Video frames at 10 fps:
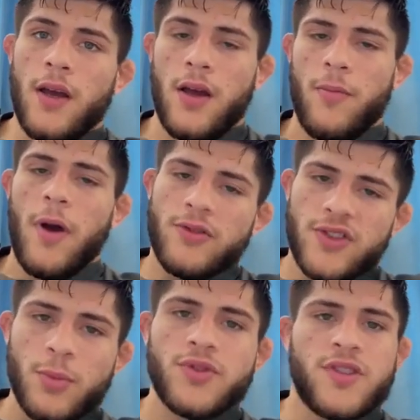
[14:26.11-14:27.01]
I
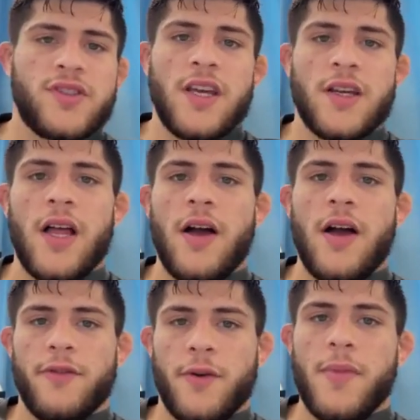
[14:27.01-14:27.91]
was able to take a
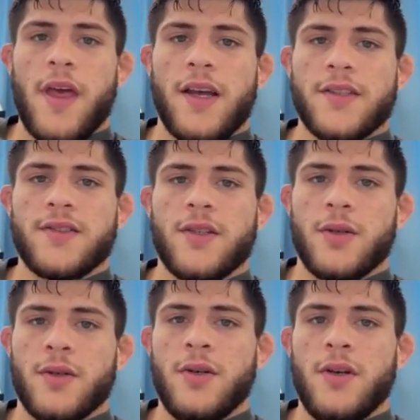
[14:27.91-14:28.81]
lot from that.
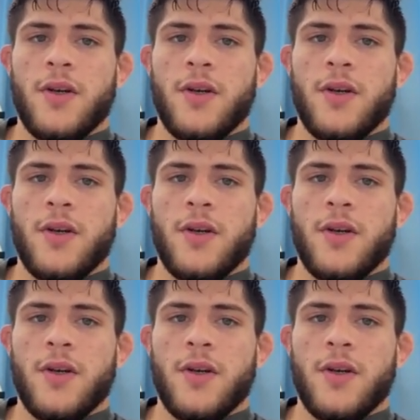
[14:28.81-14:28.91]
So